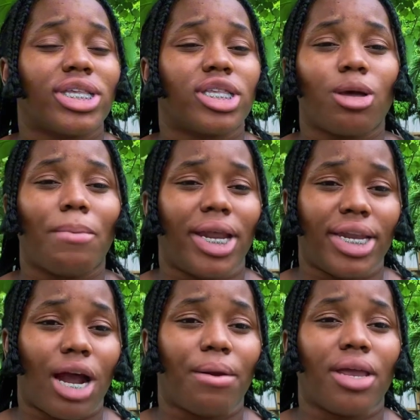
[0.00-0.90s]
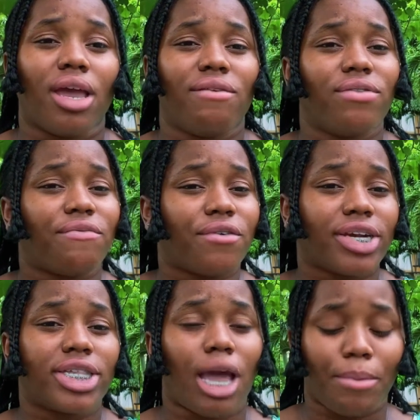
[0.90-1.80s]
somebody direct you if the
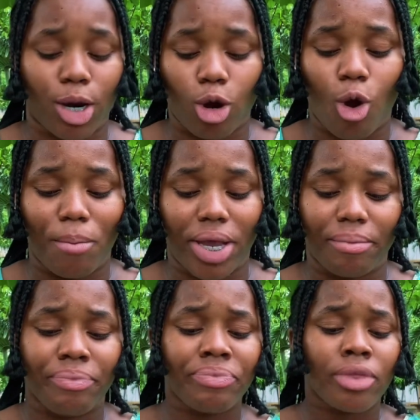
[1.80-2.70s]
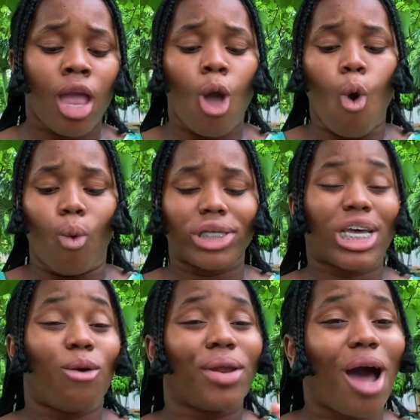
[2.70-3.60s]
first time you're coming. What
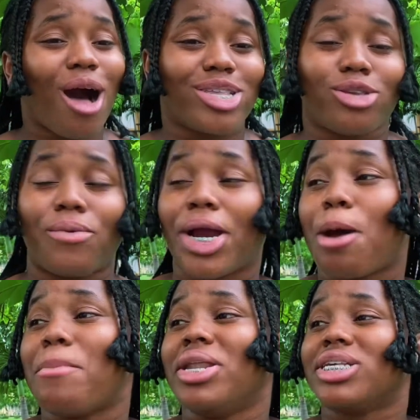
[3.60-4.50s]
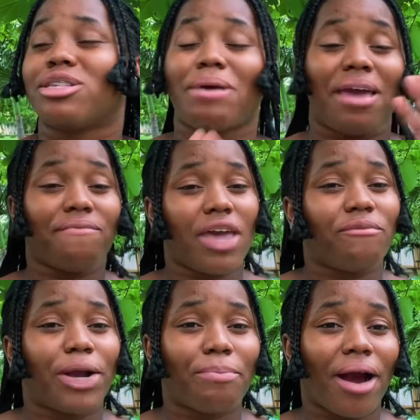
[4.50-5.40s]
I would also recommend, this is my
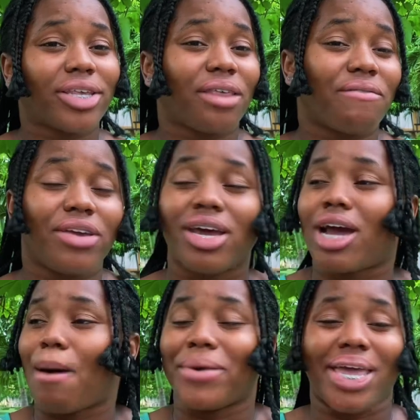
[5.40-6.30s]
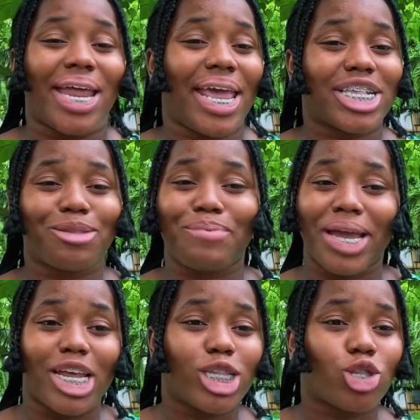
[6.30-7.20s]
favorite part of the video because I can
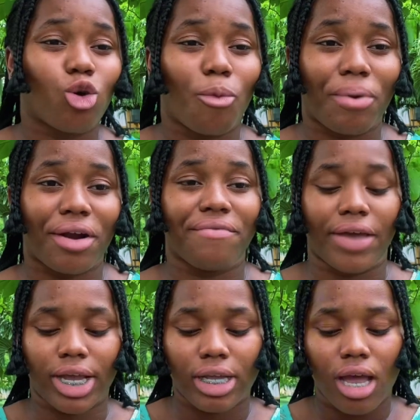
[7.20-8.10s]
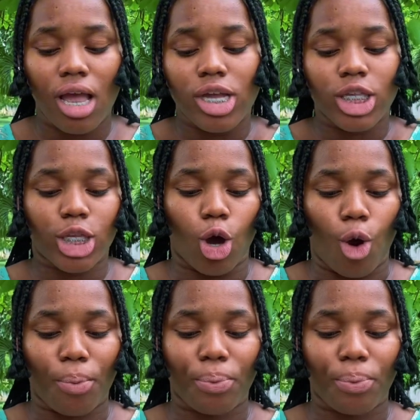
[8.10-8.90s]
explain it so perfect. So,